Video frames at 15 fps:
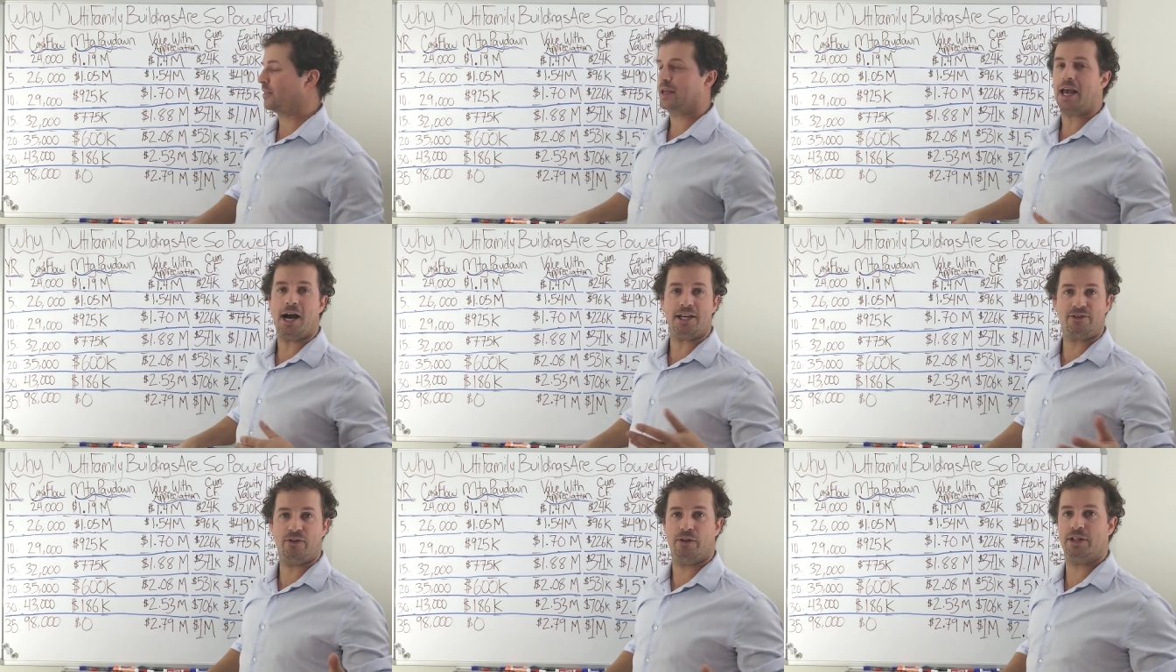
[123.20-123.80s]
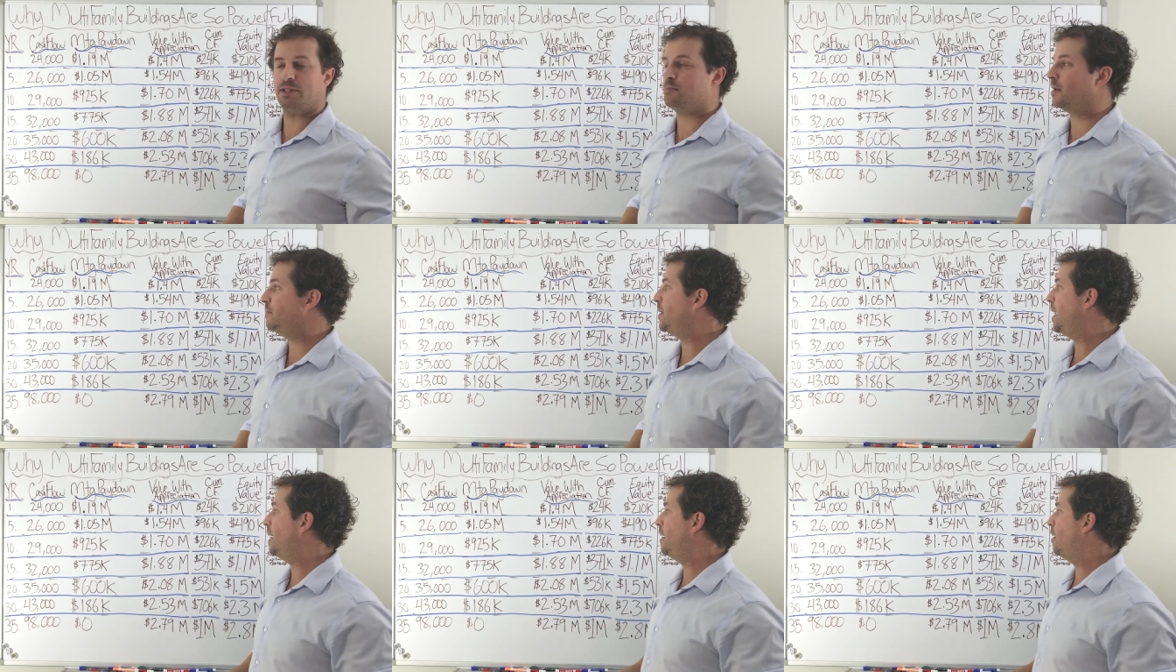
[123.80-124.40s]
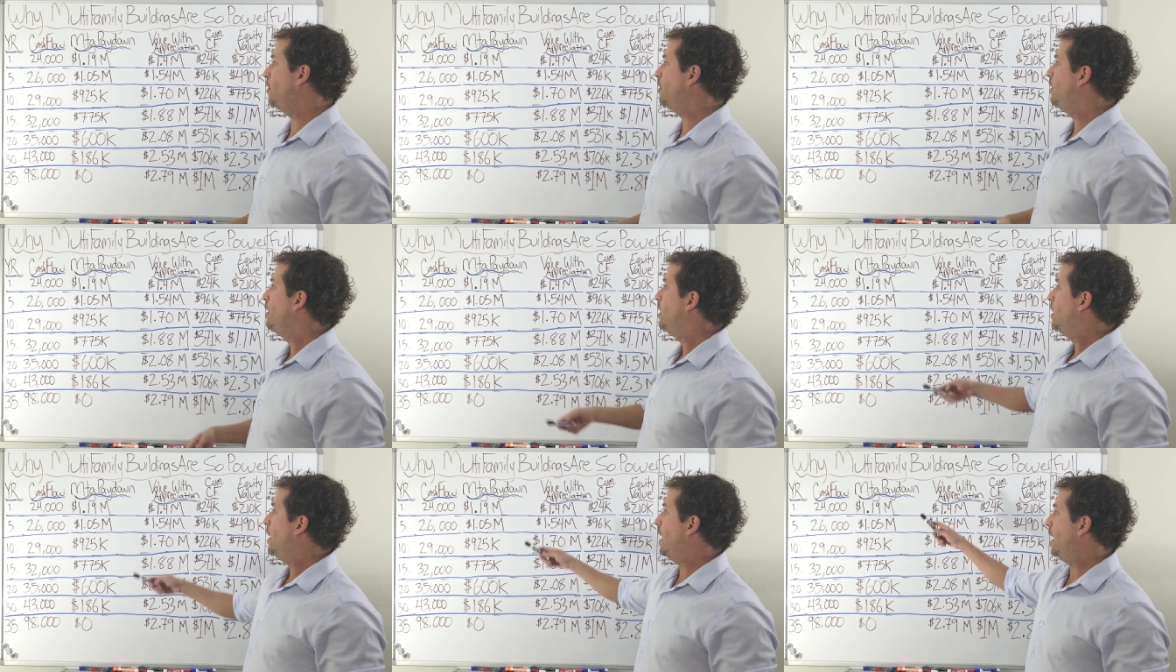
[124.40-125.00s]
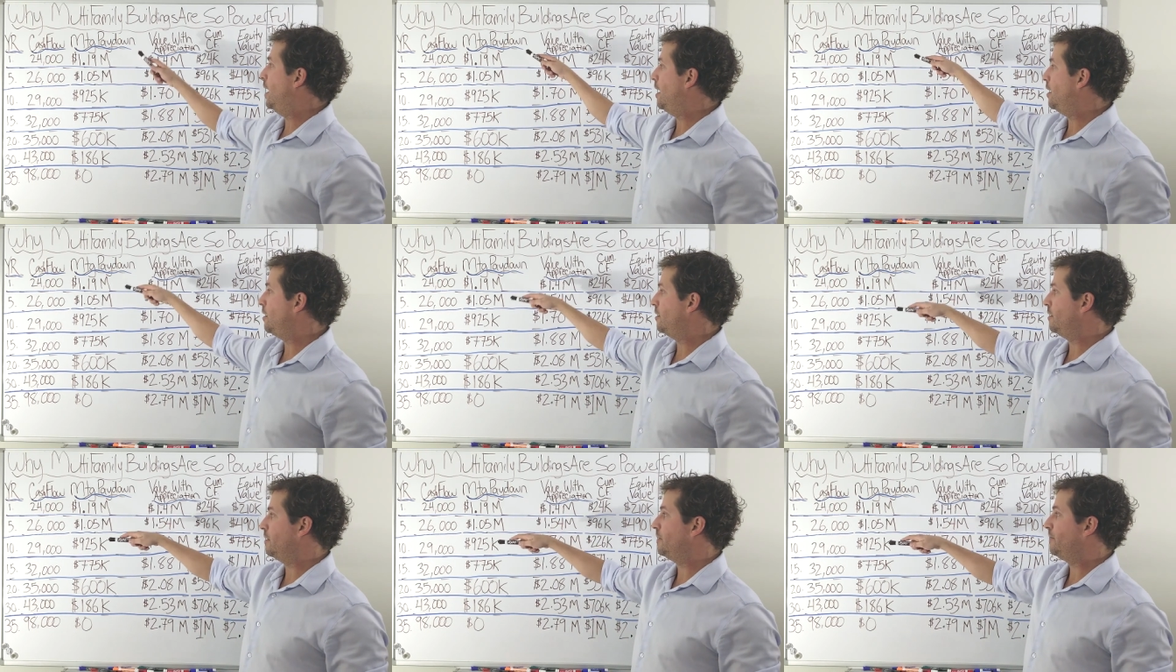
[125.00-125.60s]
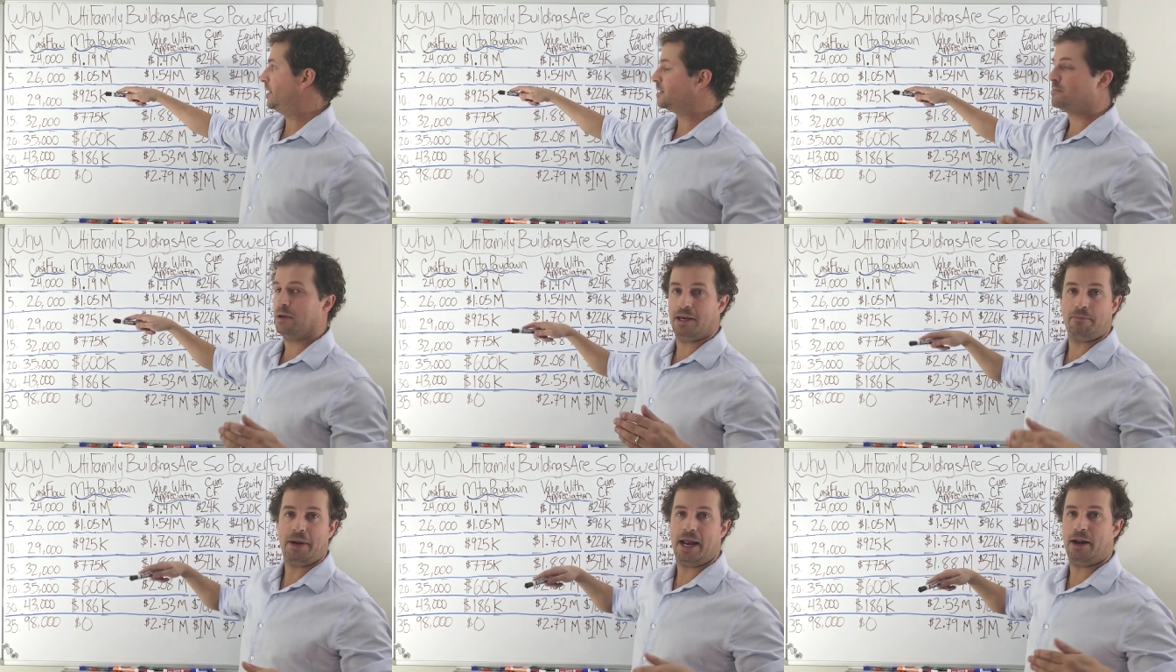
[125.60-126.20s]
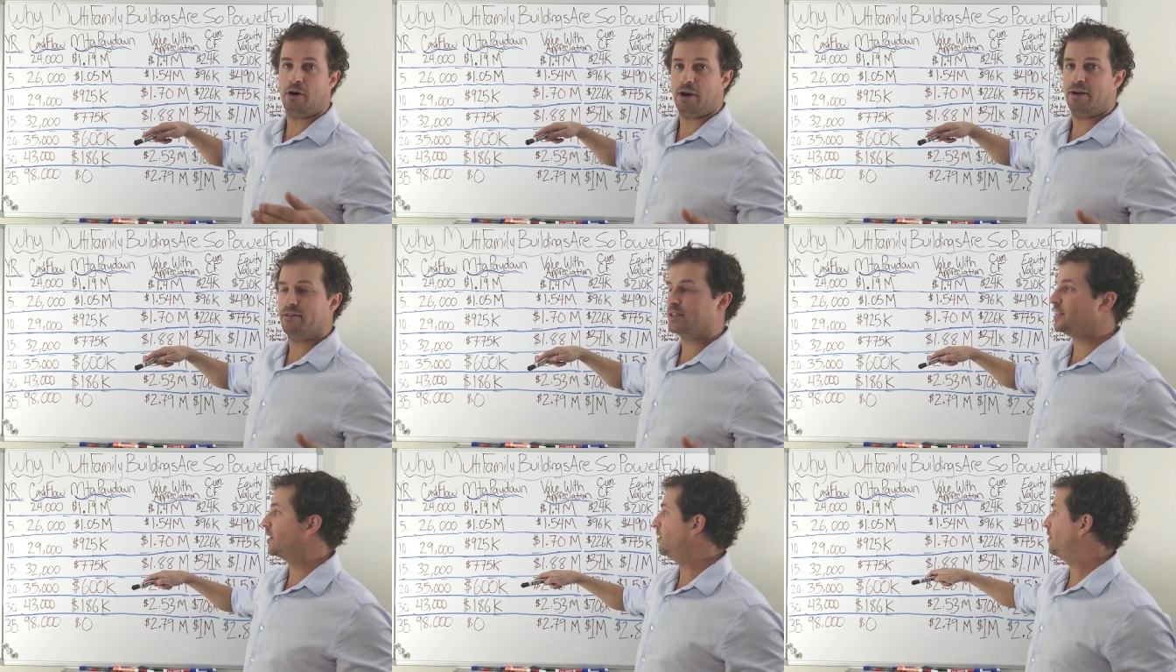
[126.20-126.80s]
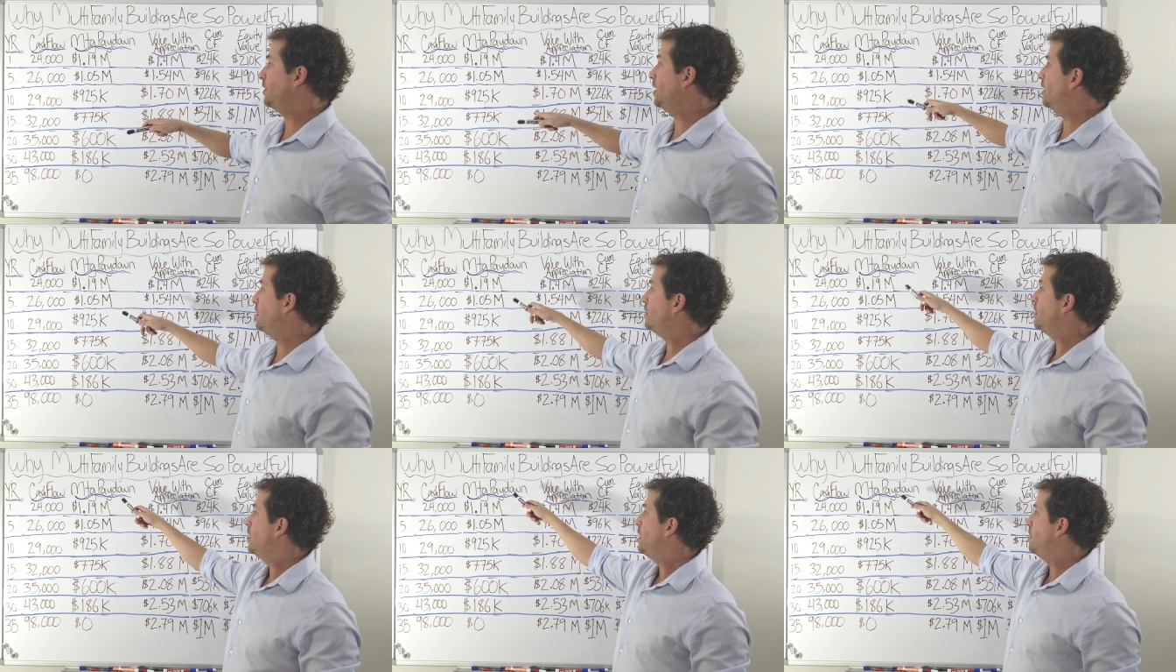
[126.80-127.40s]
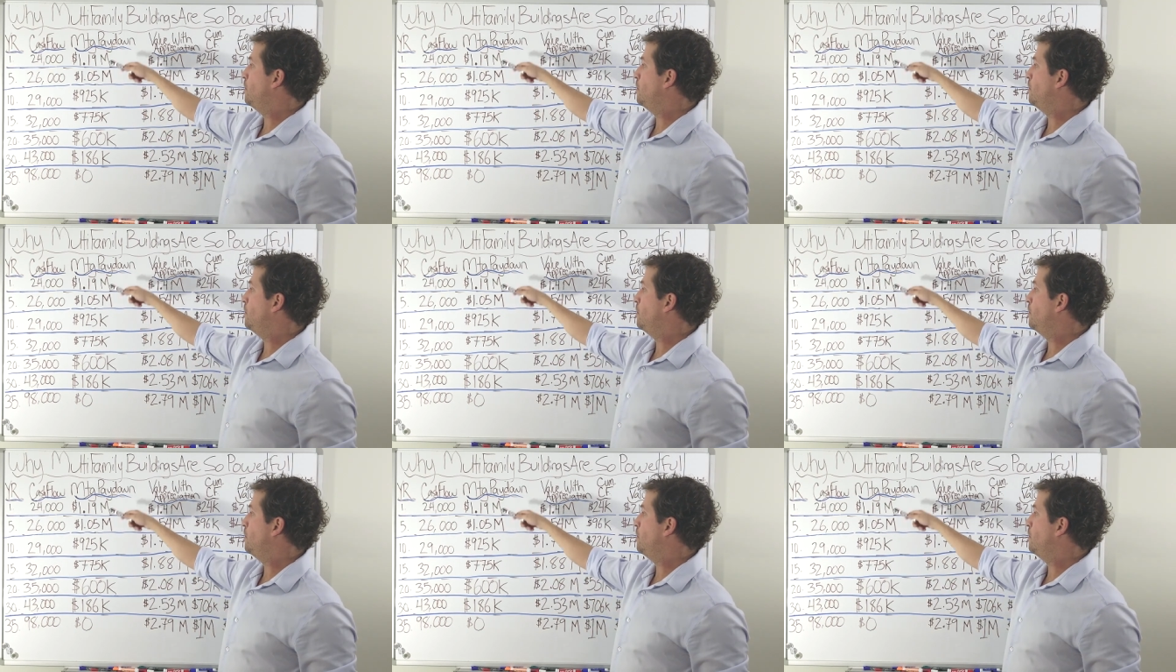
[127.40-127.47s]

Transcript: cash flow that's been paid out, or that's being paid out every single year.